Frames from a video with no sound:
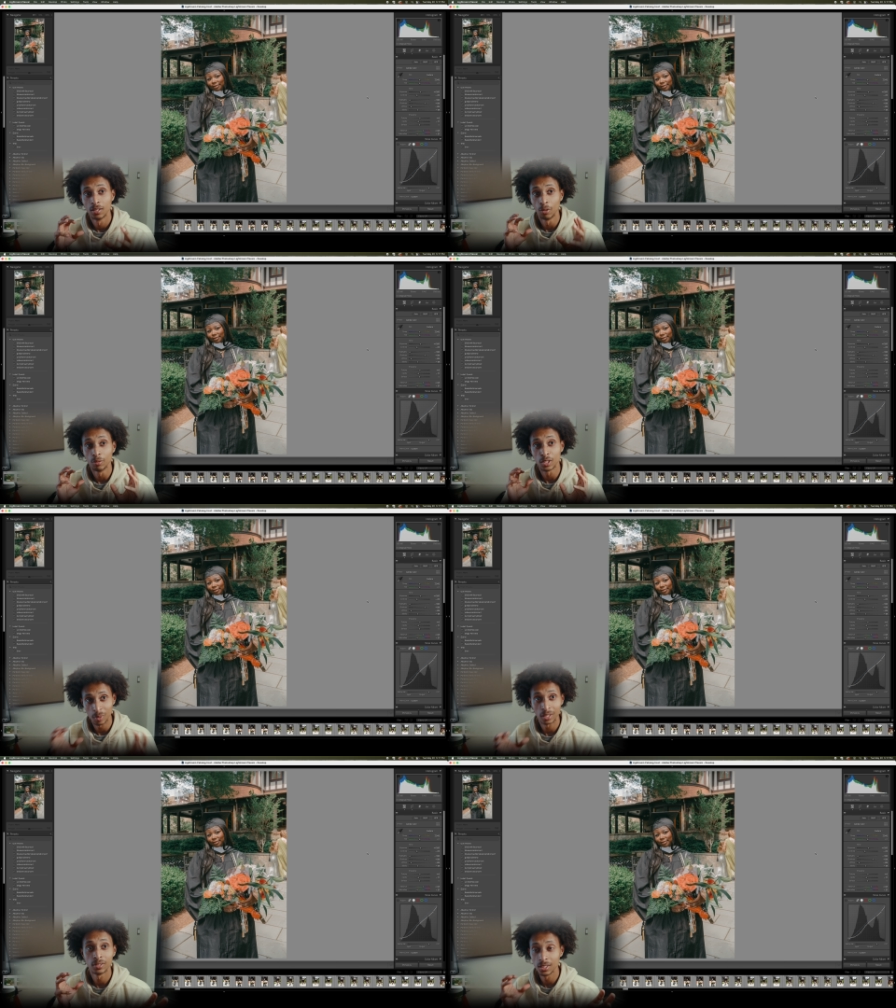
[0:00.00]

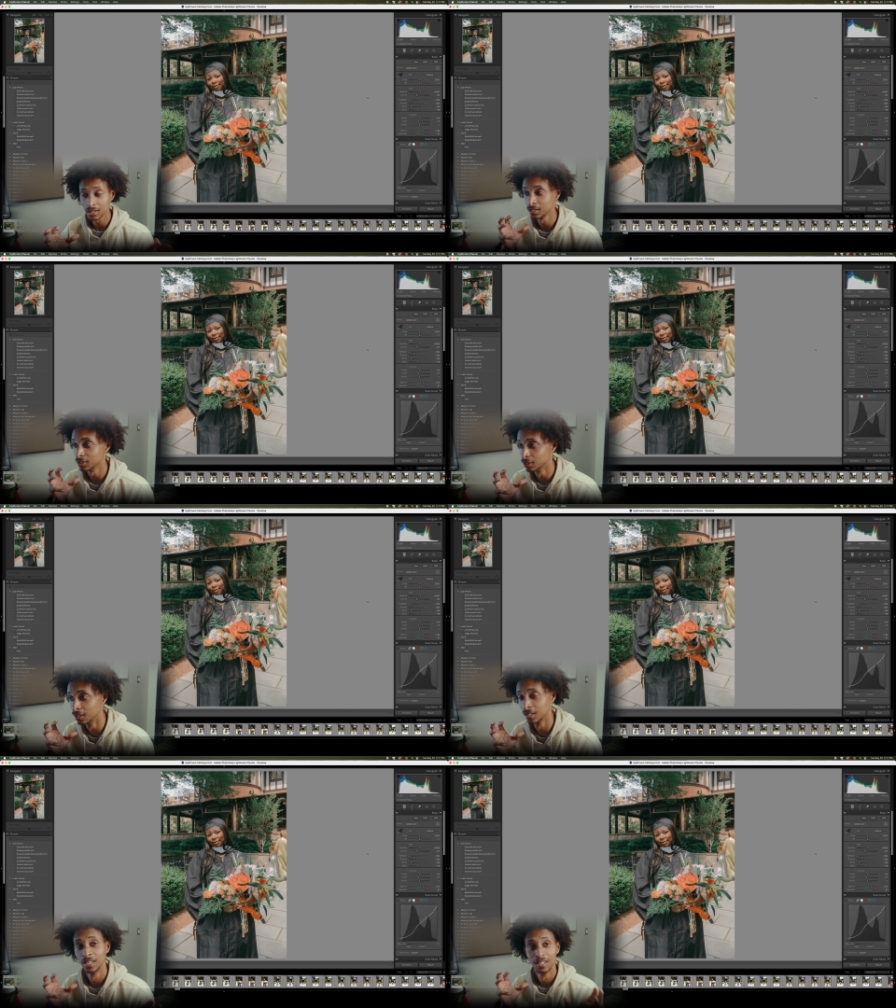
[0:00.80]
respectfully steal
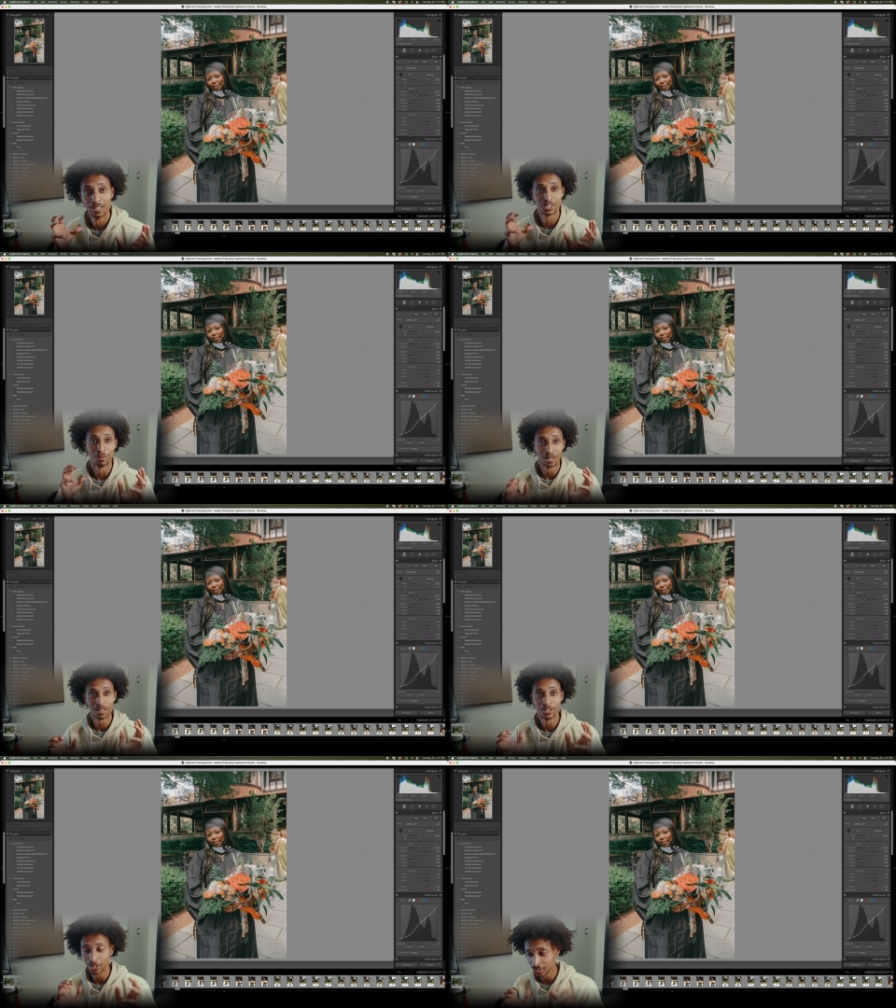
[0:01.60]
some
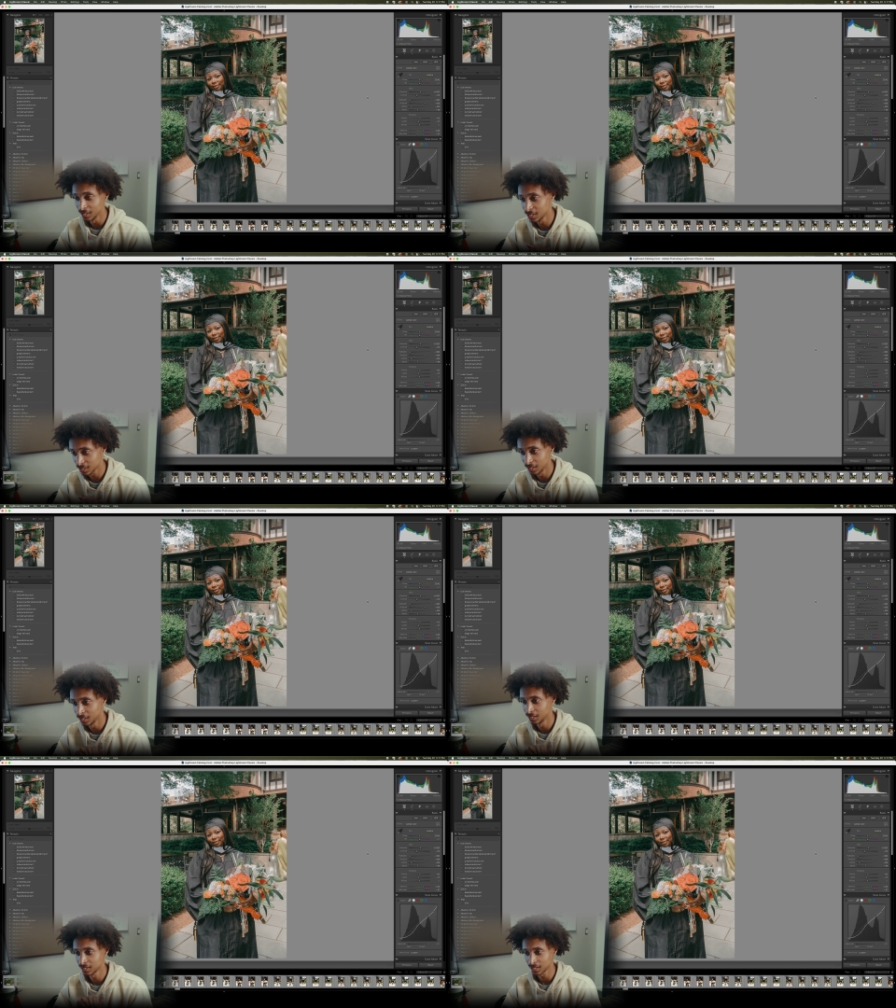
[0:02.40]
other artist's
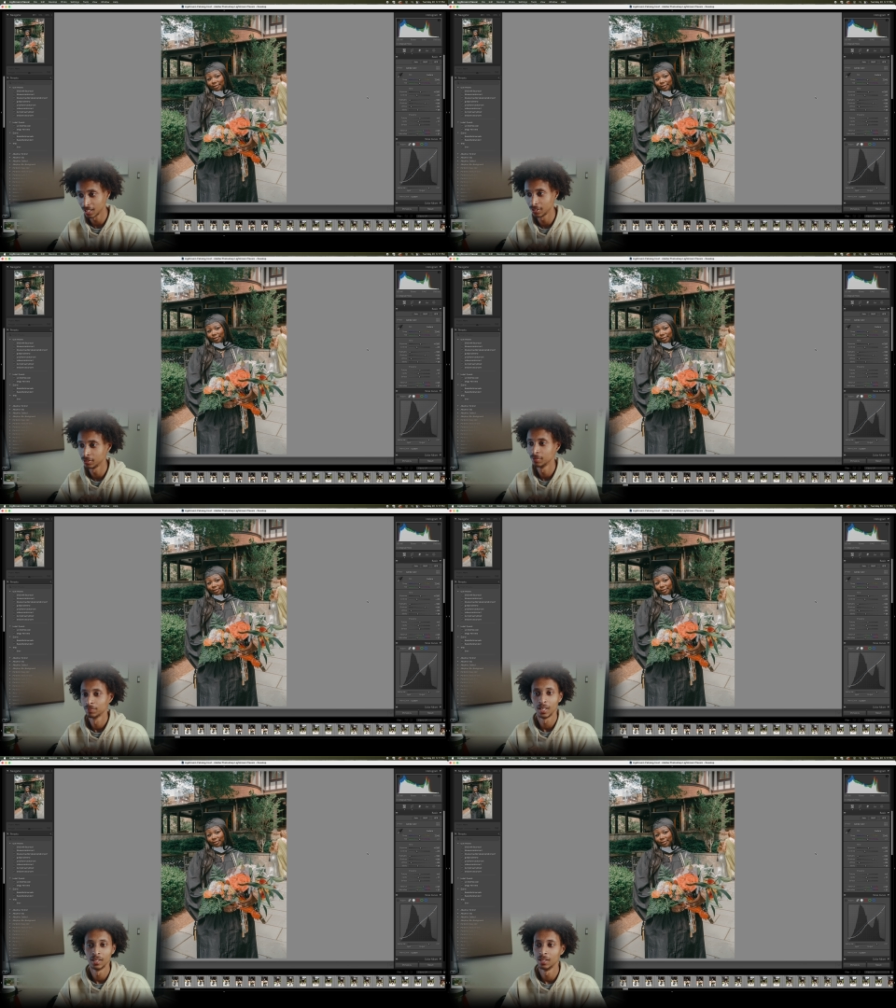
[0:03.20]
style
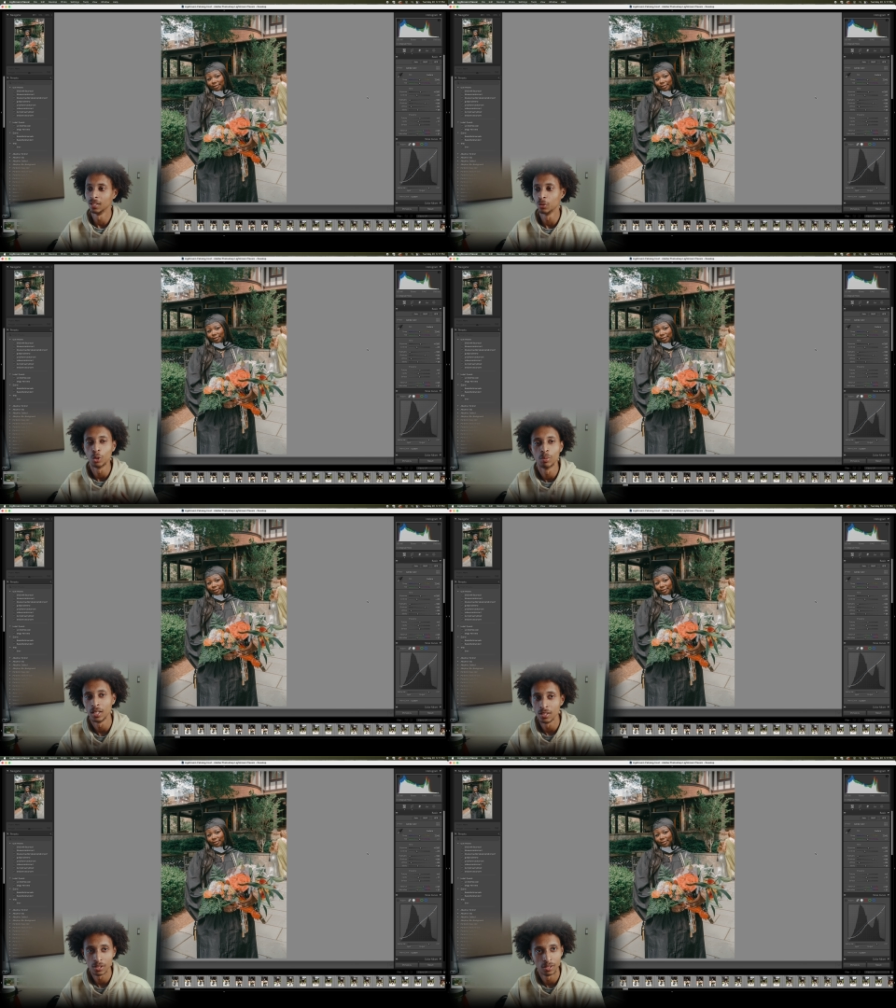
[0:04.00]
and then incorporate
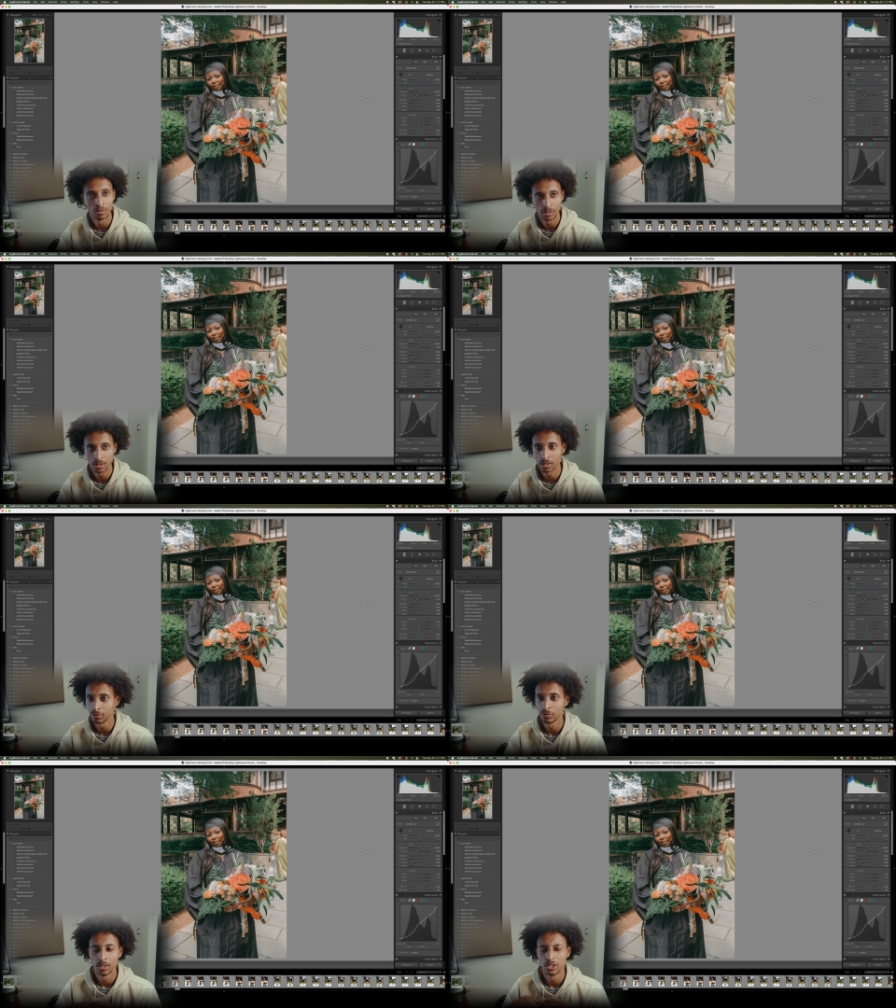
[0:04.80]
it into your own stuff.